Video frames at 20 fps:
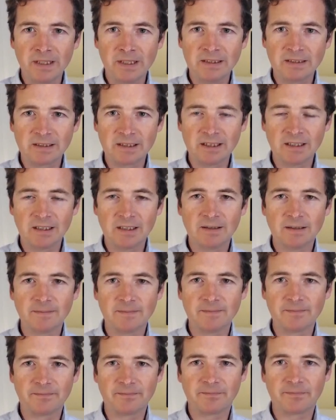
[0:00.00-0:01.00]
not meant in
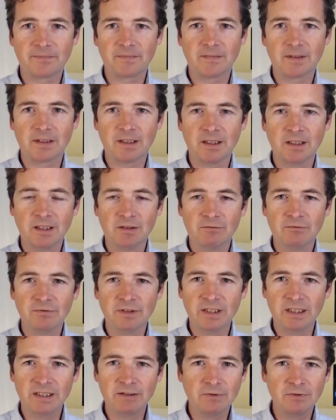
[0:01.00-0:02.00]
a
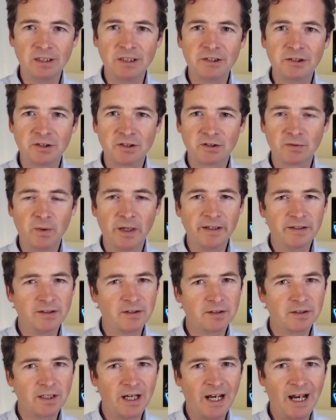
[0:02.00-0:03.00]
really religious way.
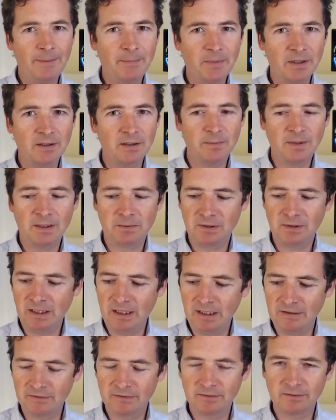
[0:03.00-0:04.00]
It's just a habit that
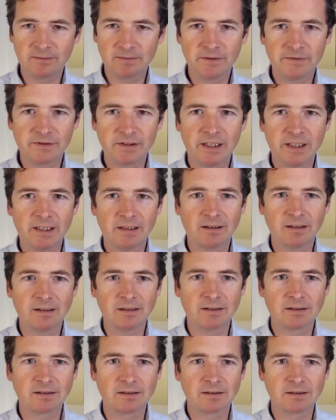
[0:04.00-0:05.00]
people have of saying
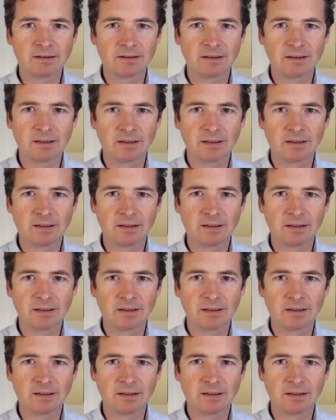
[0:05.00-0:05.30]
things.